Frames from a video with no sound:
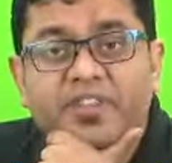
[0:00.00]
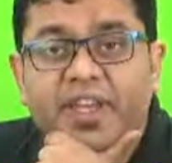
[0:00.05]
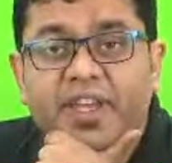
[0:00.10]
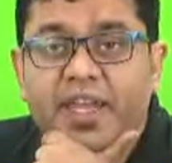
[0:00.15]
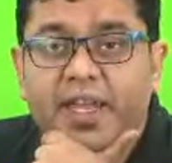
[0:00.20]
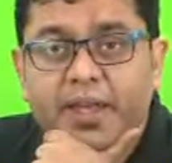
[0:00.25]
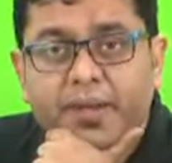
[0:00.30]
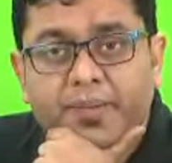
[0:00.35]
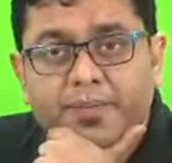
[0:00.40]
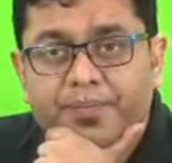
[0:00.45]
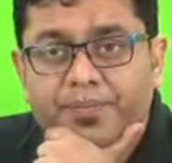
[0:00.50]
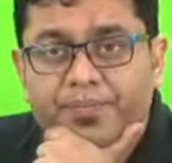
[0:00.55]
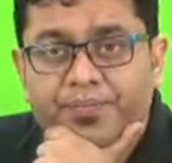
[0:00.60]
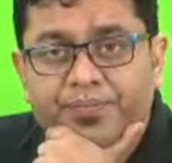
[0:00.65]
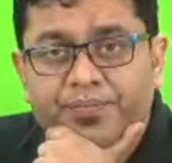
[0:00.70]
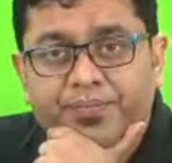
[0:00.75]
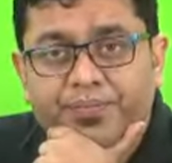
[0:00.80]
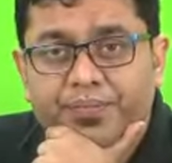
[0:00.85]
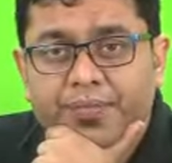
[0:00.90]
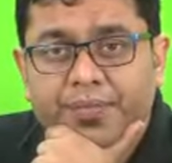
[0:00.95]
A.
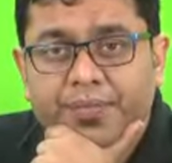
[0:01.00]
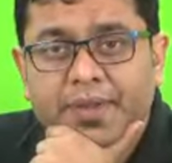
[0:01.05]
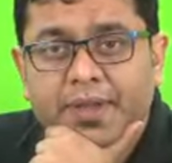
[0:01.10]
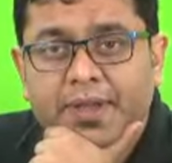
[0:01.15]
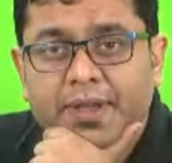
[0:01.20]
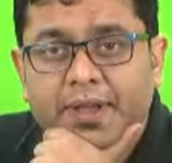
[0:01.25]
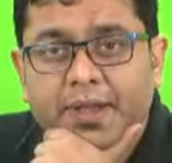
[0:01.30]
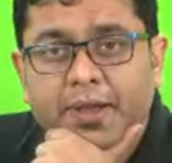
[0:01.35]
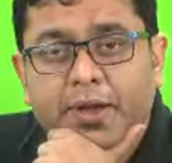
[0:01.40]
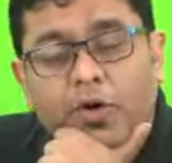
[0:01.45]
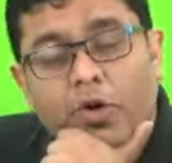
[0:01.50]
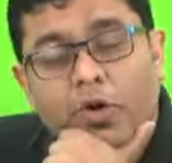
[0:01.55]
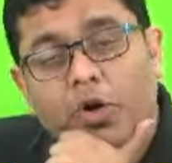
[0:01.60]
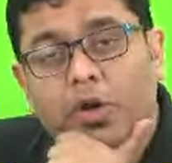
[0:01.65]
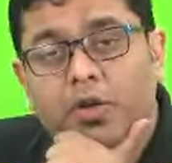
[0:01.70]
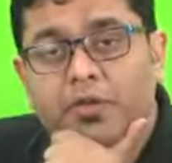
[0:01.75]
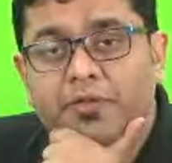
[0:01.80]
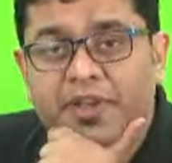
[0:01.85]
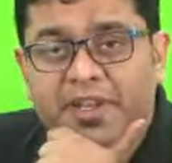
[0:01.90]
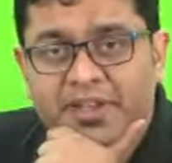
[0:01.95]

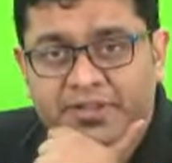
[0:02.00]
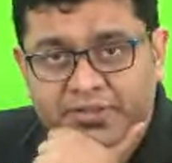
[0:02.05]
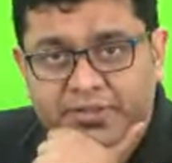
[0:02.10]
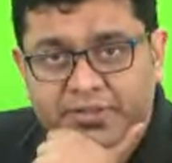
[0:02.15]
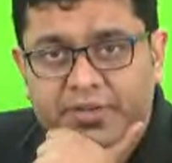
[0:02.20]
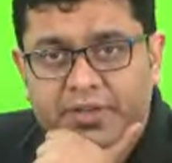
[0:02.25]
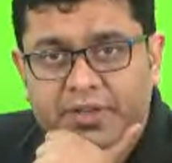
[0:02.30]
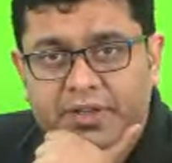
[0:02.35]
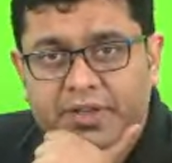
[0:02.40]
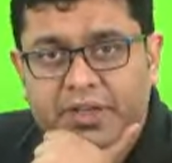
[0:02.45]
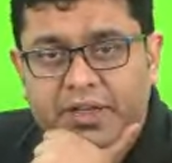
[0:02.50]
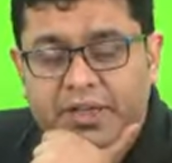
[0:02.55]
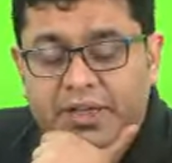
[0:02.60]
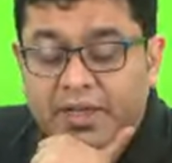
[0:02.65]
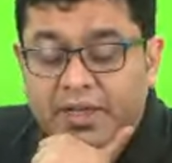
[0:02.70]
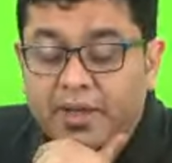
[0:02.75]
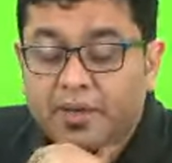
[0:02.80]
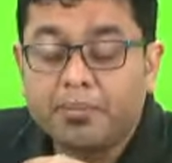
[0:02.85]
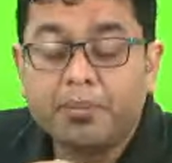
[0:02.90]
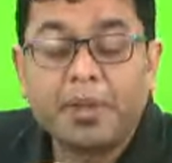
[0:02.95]
Always.
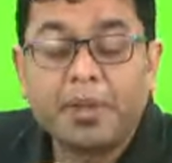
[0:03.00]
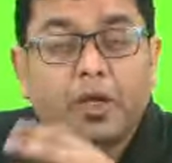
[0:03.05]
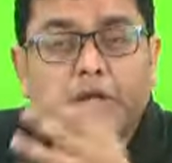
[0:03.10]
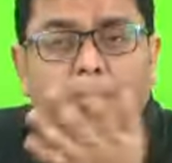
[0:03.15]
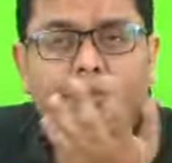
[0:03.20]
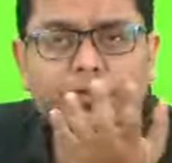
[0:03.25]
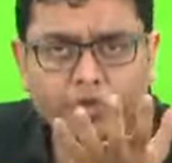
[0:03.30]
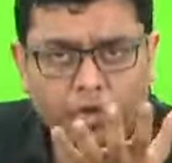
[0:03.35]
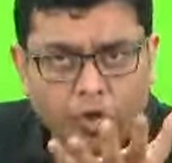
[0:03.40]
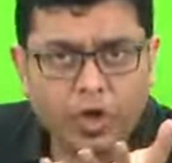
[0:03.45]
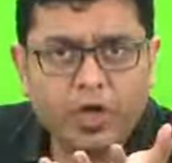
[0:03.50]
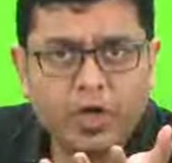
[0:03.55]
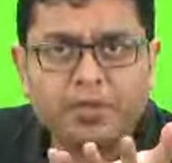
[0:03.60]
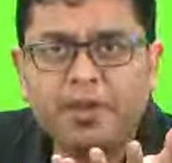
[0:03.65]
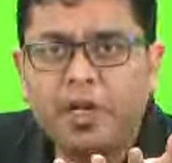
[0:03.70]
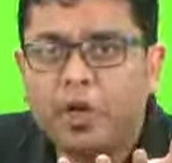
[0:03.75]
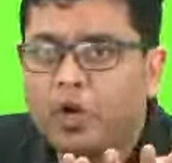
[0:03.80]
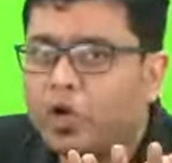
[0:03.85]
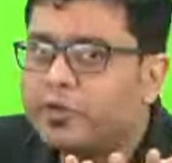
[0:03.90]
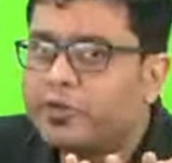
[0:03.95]
Because salt
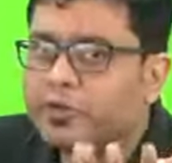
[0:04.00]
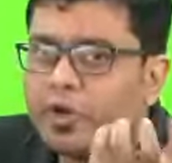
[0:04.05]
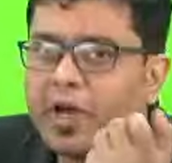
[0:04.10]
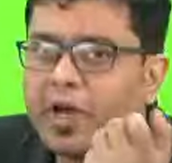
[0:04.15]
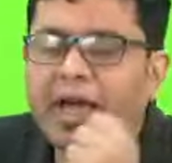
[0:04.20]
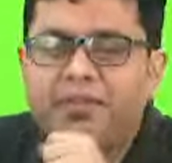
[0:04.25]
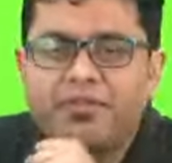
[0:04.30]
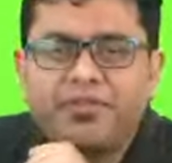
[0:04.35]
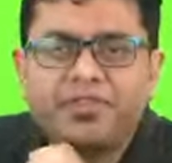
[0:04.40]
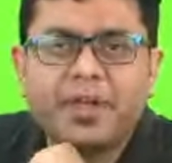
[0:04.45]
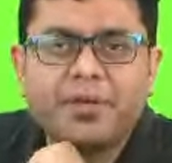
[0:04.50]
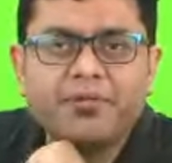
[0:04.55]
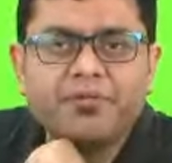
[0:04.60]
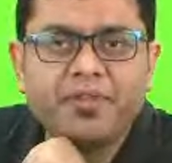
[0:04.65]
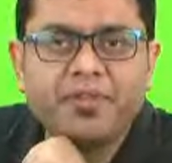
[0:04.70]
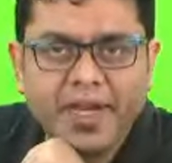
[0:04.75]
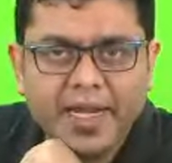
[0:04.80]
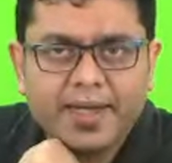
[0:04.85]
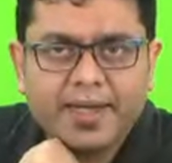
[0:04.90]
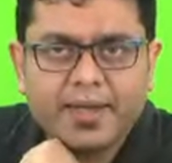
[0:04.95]
will also have some
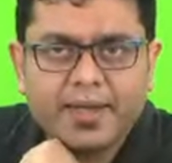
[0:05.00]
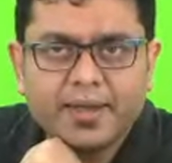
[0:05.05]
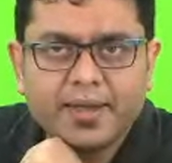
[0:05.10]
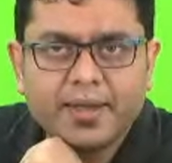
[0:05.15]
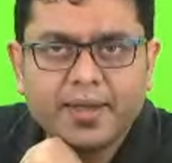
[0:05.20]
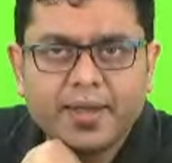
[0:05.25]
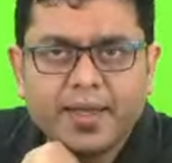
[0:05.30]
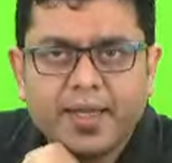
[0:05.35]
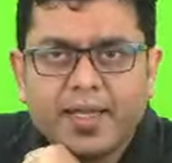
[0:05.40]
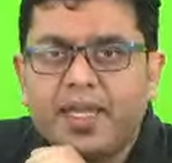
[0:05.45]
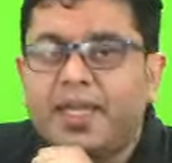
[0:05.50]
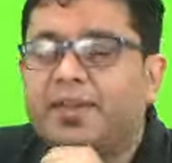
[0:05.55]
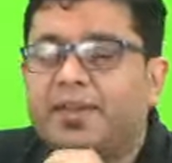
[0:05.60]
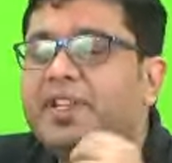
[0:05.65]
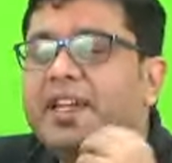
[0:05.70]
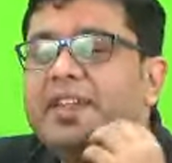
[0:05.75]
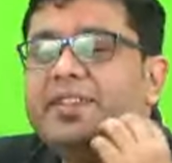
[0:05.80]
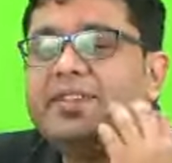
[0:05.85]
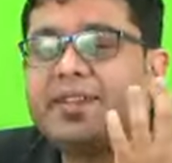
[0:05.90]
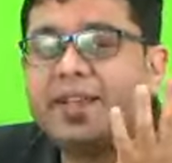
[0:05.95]
weight. If
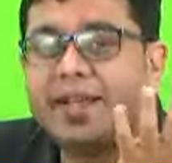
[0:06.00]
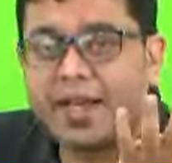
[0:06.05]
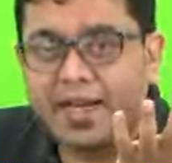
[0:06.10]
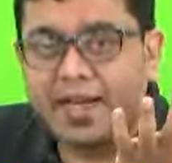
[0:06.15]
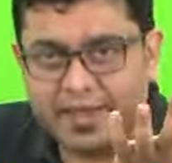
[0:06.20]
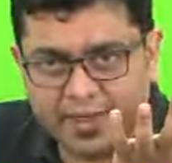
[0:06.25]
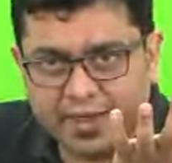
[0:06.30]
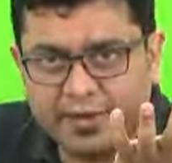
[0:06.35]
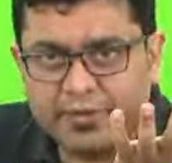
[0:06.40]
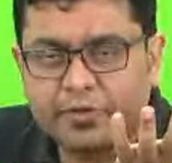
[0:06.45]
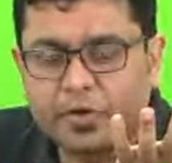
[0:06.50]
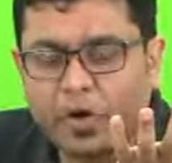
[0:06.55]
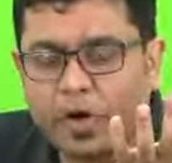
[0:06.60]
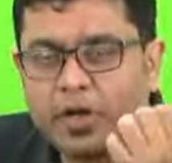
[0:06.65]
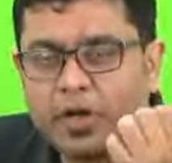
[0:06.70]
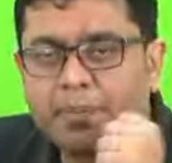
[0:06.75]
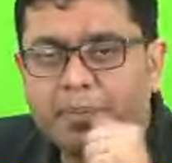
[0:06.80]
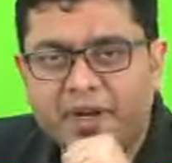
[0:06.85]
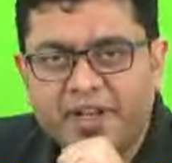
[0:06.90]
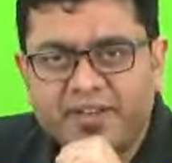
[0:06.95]
there is greater
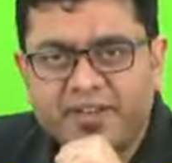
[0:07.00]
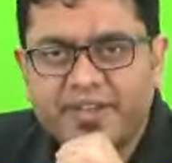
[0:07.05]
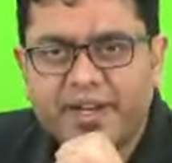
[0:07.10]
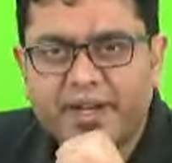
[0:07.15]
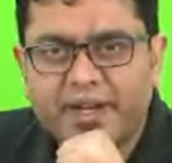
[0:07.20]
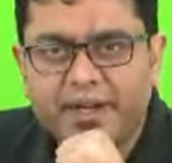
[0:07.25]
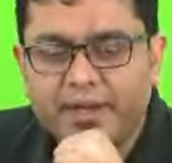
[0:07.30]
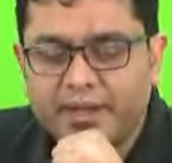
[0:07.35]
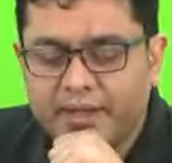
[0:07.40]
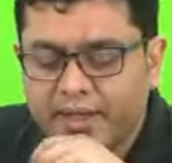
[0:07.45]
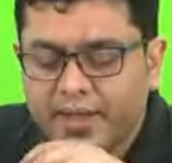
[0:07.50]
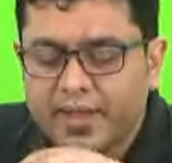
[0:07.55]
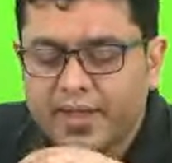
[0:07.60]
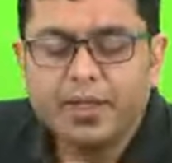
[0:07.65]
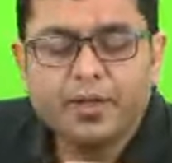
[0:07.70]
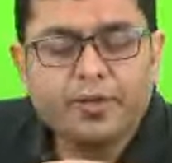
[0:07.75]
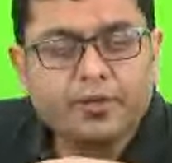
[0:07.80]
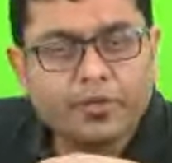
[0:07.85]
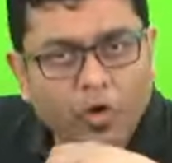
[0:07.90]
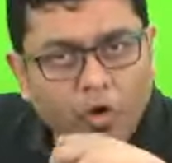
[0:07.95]
salt present,
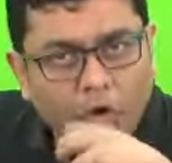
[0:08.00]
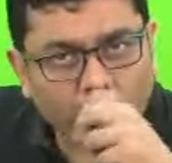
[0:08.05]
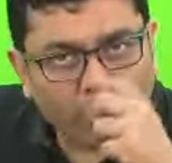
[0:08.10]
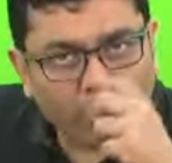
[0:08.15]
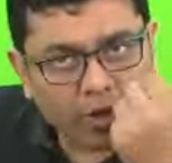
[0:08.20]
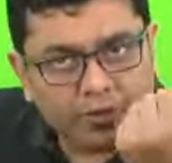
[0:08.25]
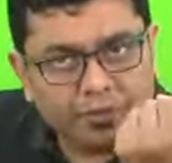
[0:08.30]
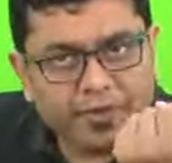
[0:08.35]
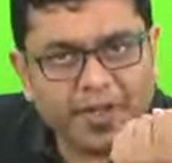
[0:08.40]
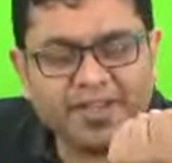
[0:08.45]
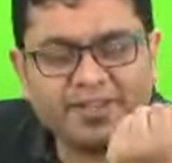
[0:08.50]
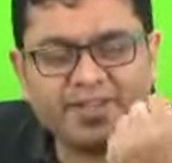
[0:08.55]
so always